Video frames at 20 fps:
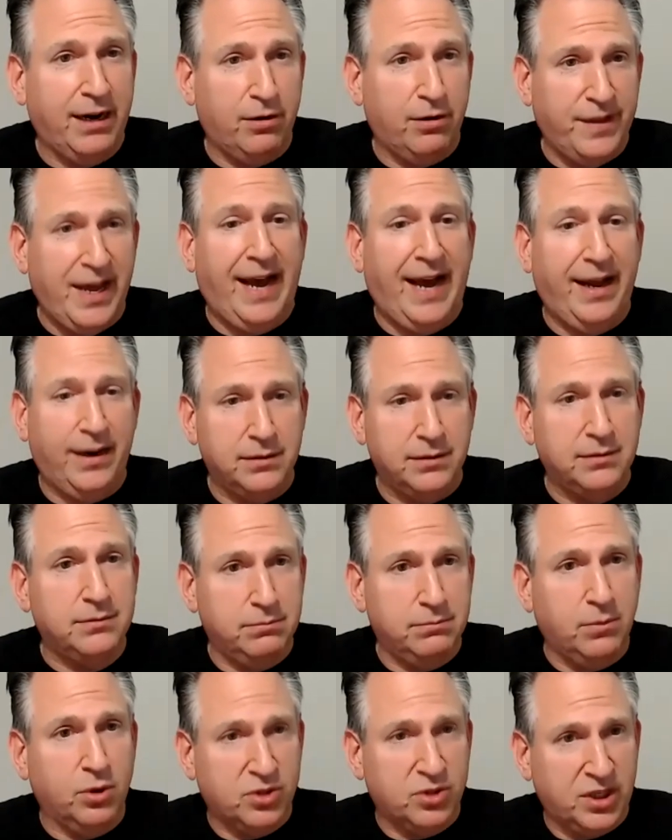care of that
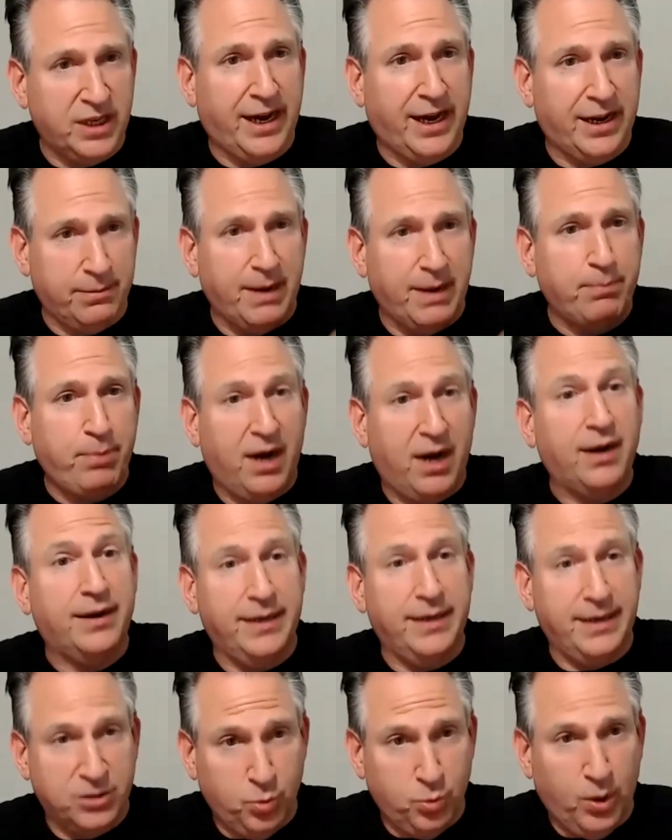mostly out of my
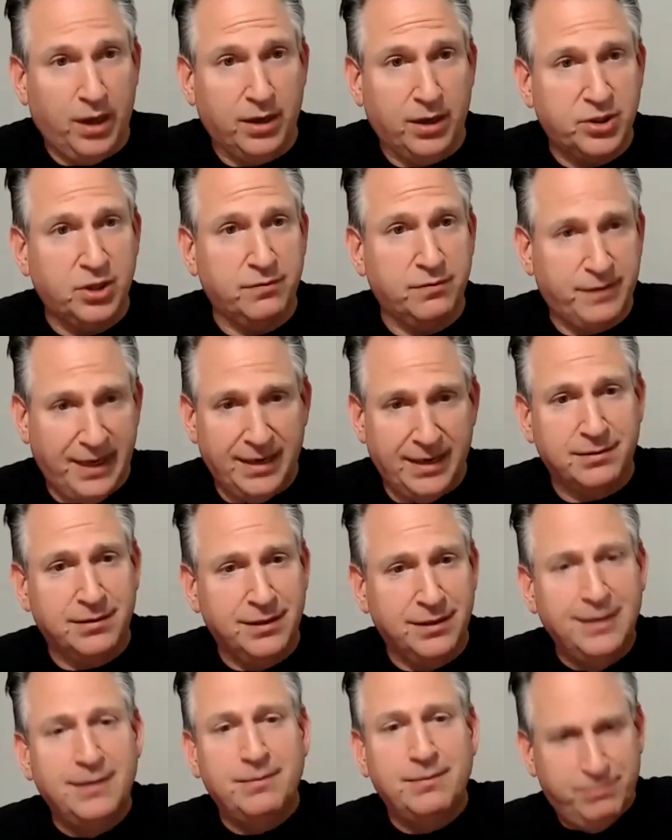pocket as well. So I've got
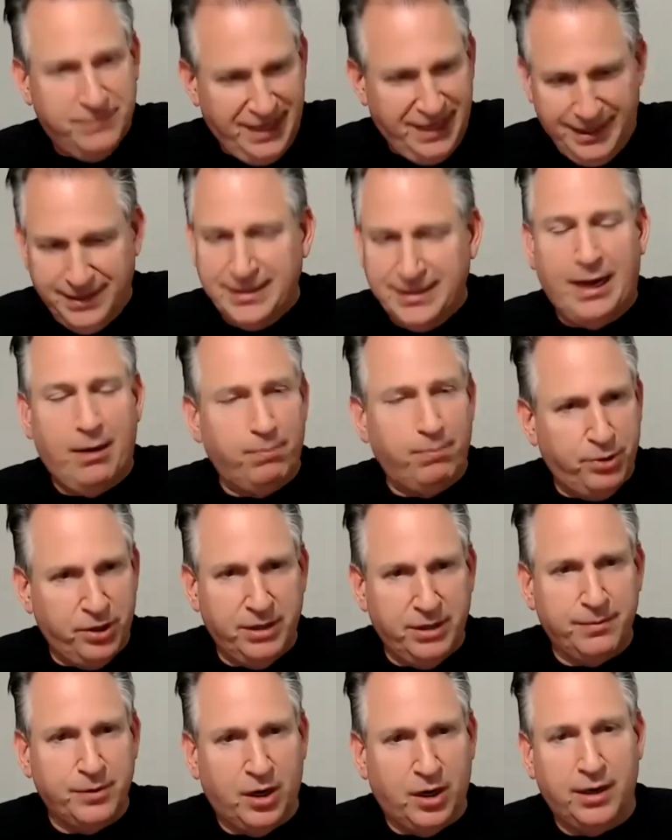to take down,
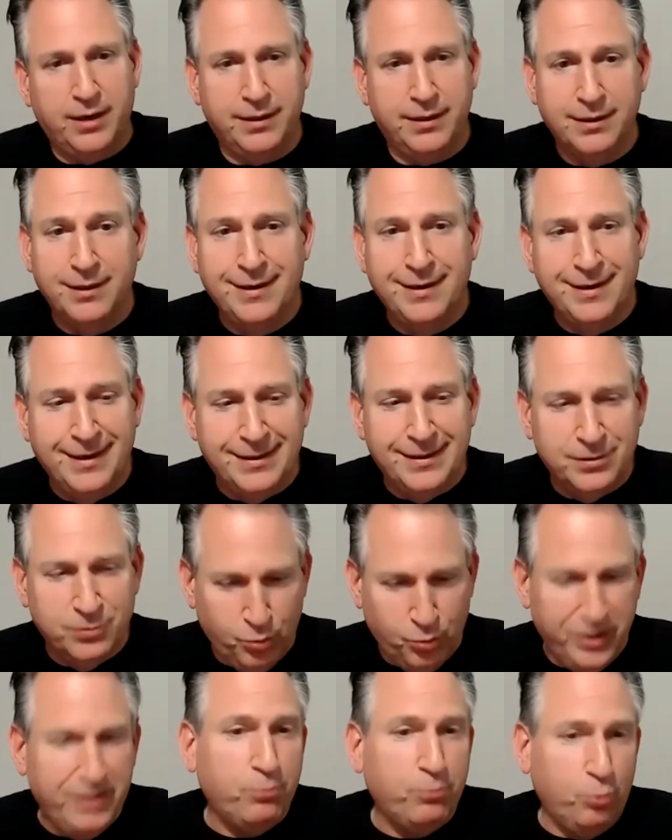put it on, and
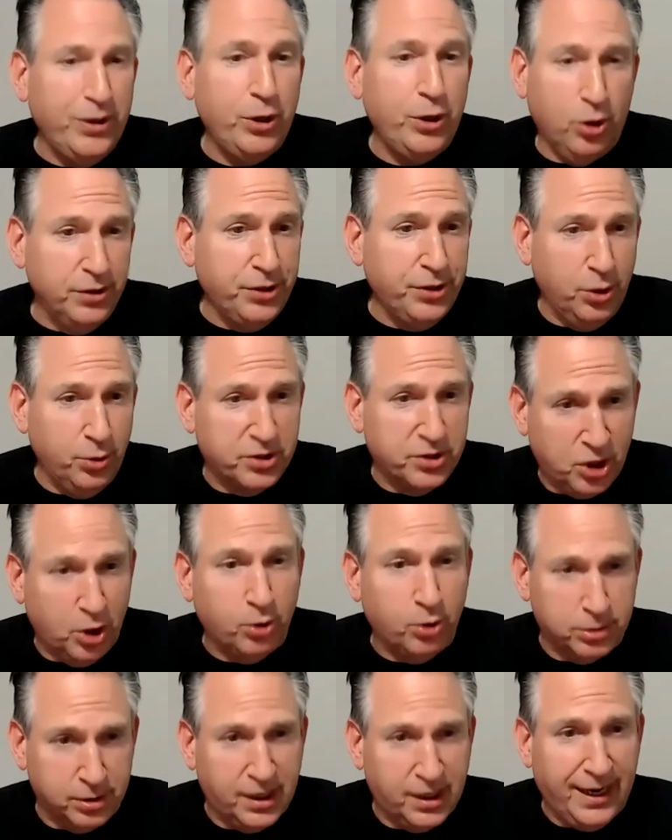we all know the
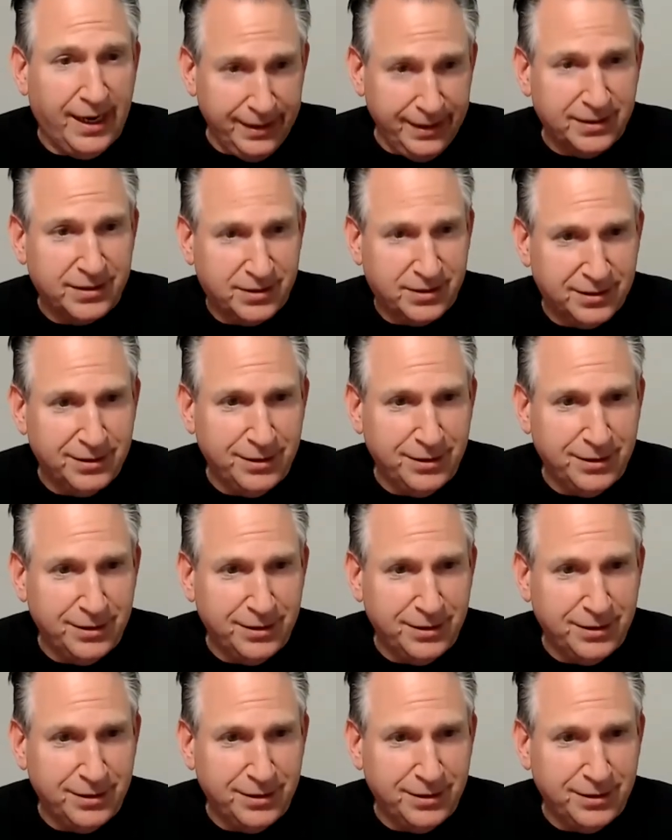solar guy.